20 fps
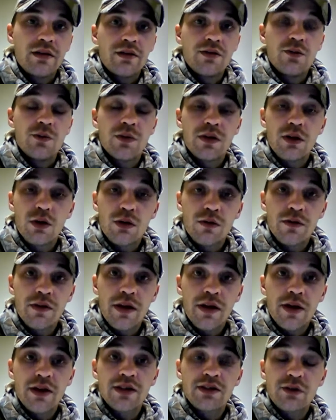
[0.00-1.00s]
You will go over
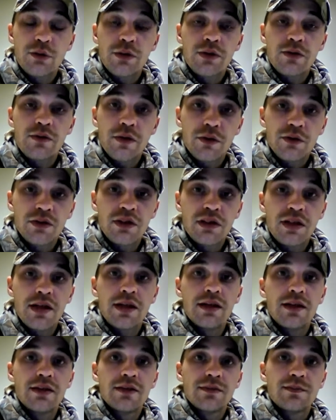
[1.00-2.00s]
there and start your first
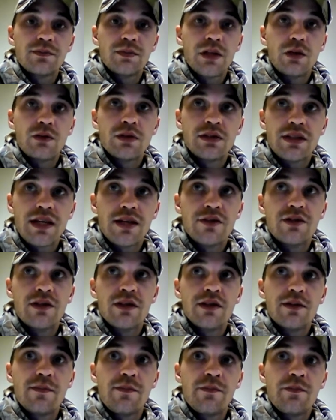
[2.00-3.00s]
class on
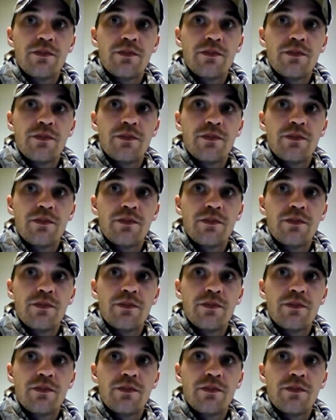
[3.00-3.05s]
Saturday.